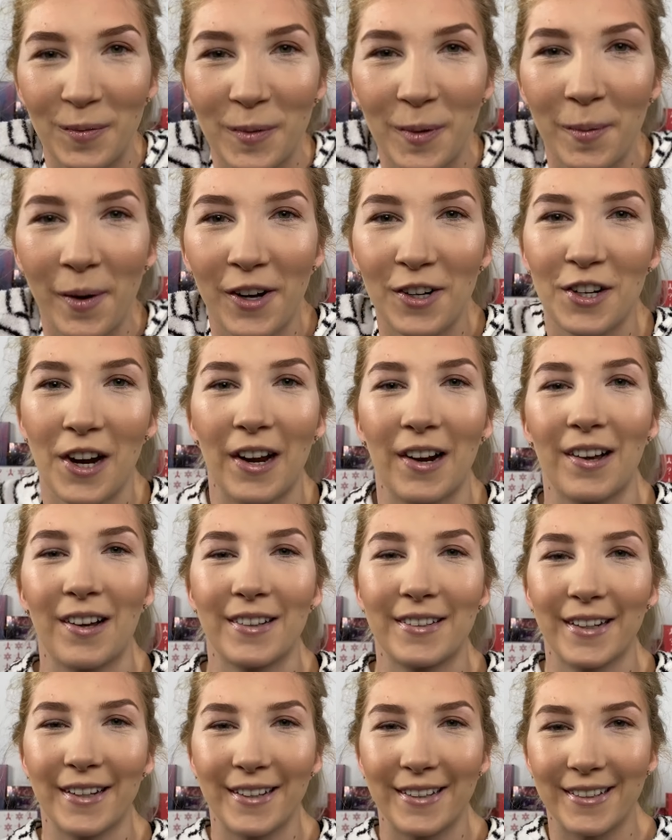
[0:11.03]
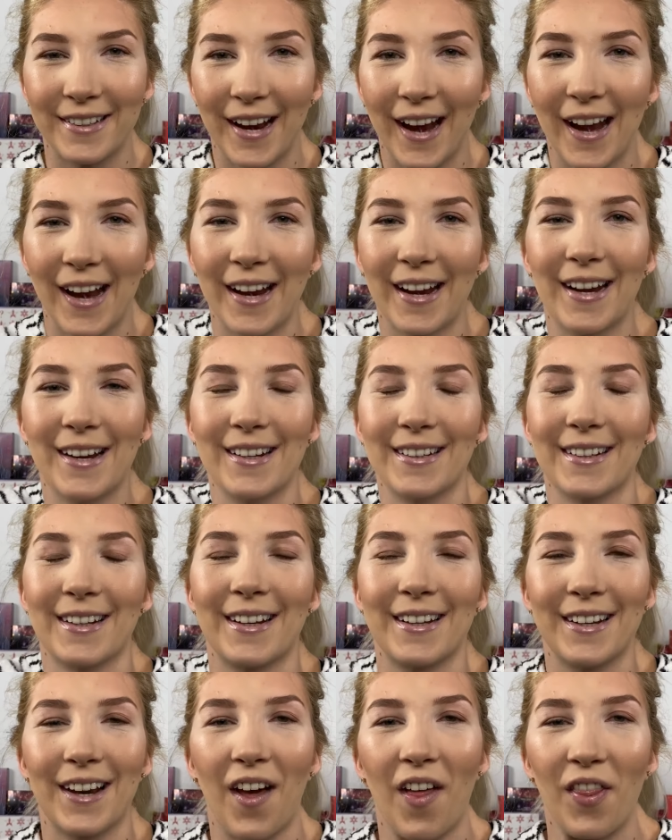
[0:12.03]
to my channel. Today is
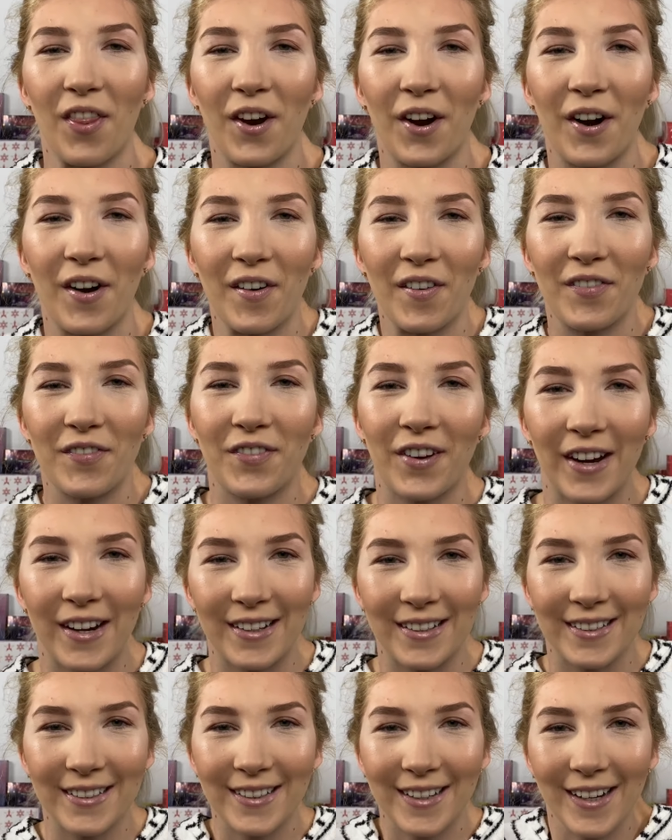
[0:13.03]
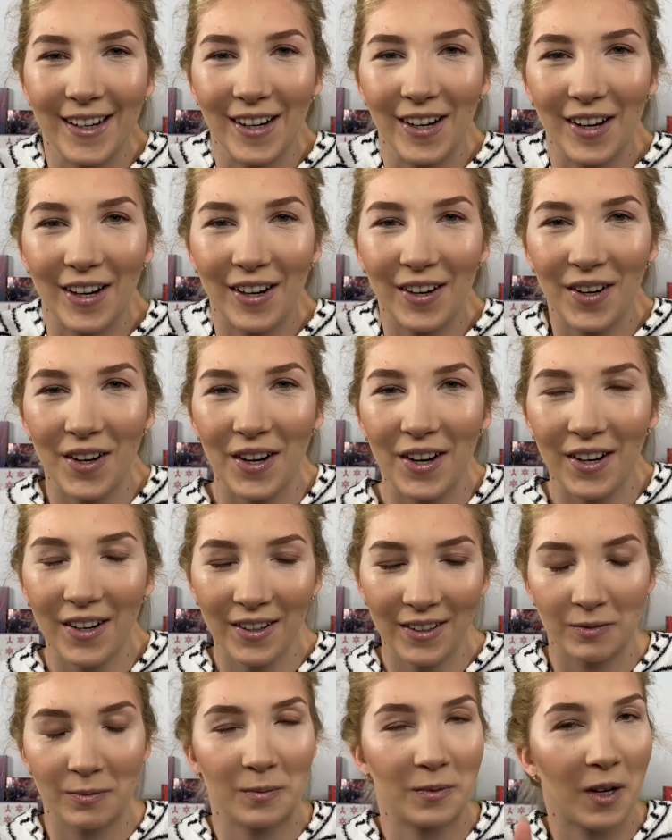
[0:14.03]
another Fenty
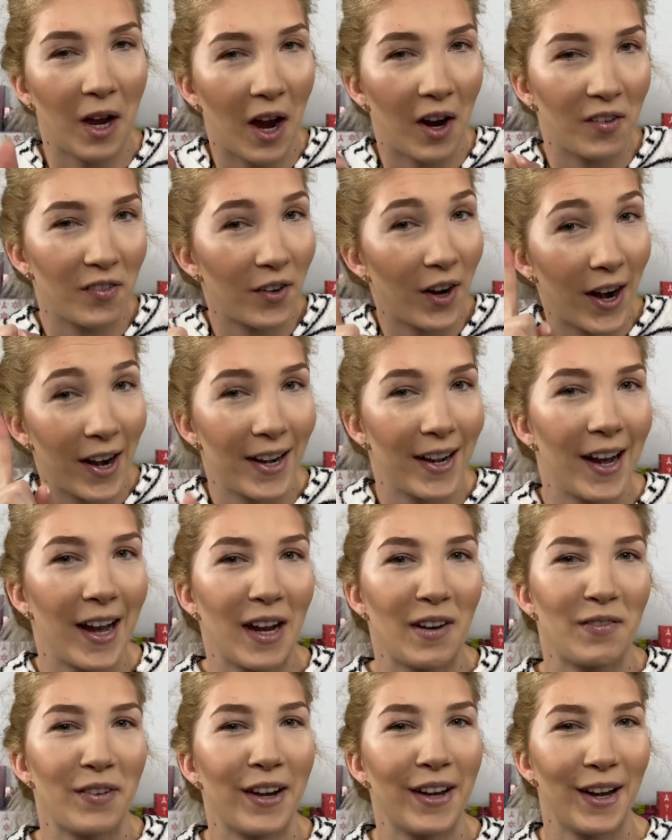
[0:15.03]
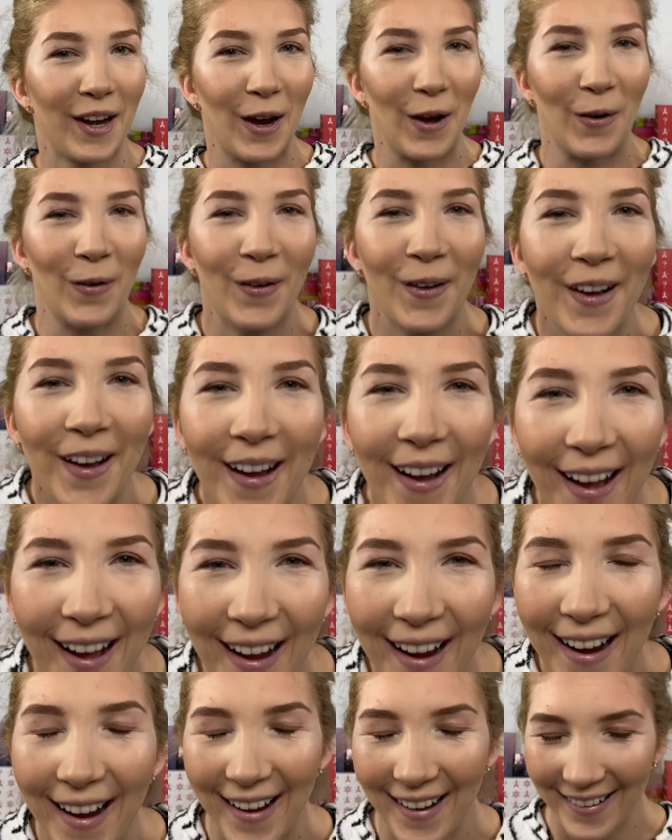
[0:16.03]
Not Friday video.
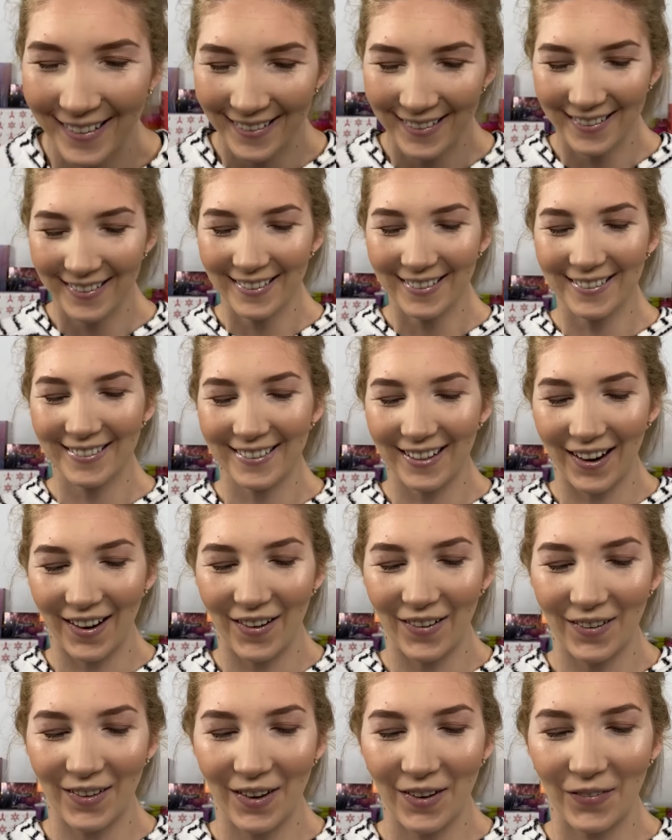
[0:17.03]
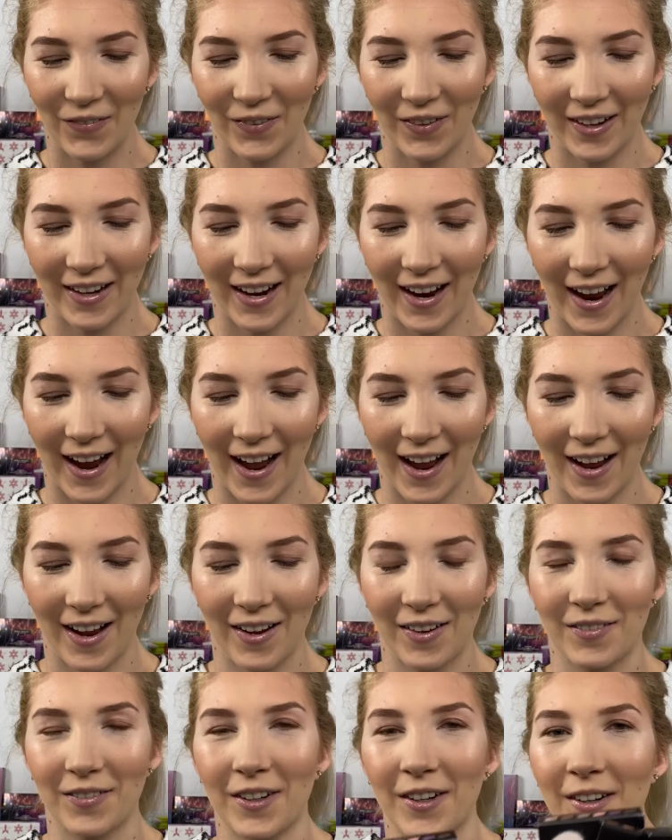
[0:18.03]
So we
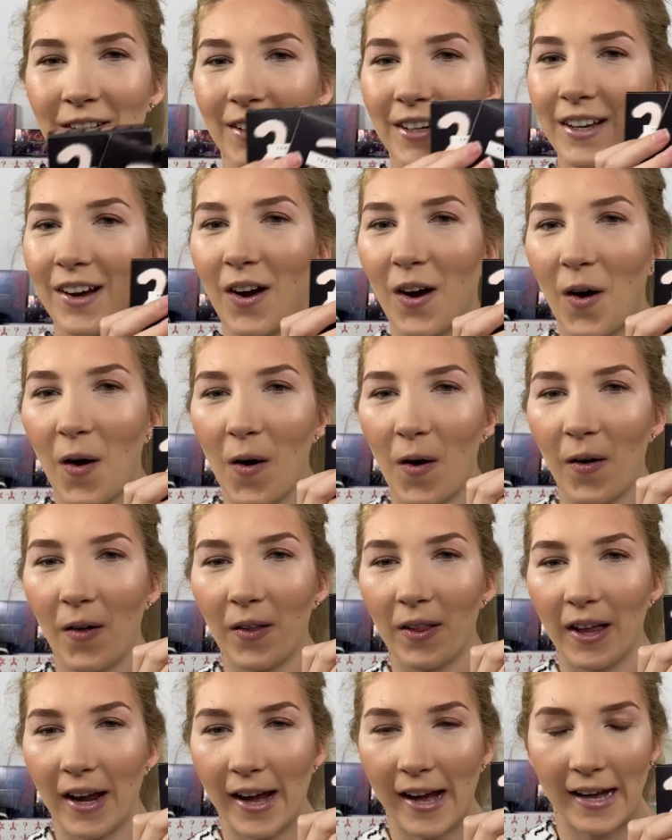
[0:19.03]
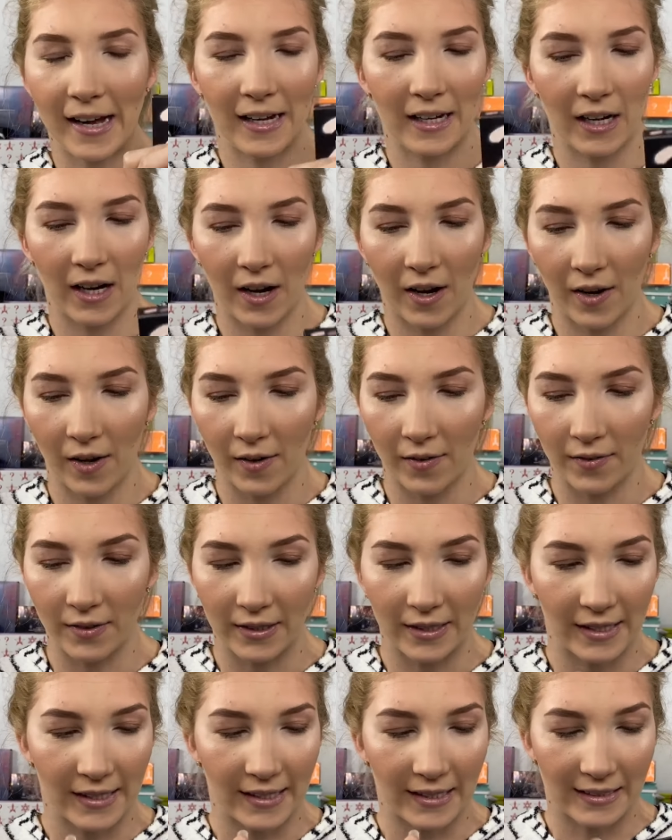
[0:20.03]
have all 8 of
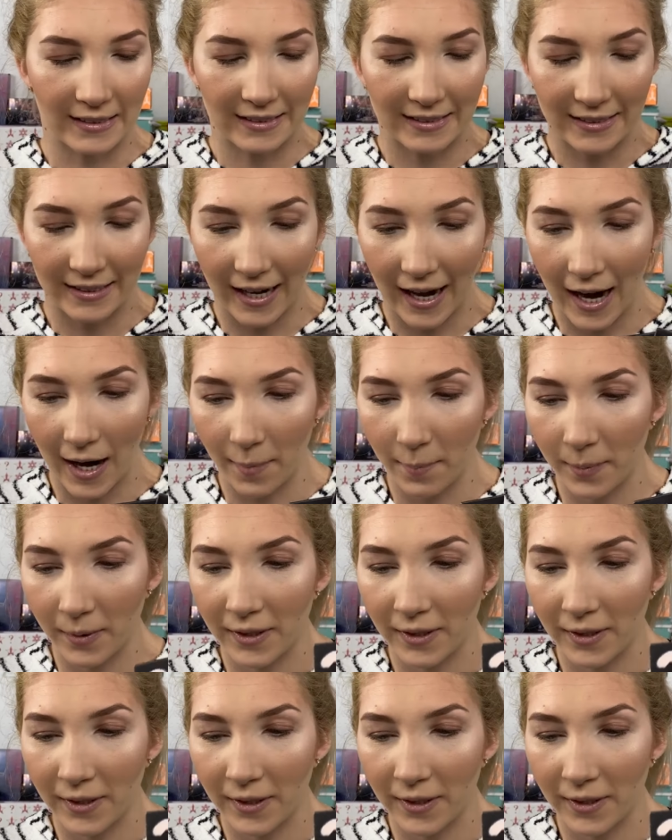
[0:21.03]
the Snap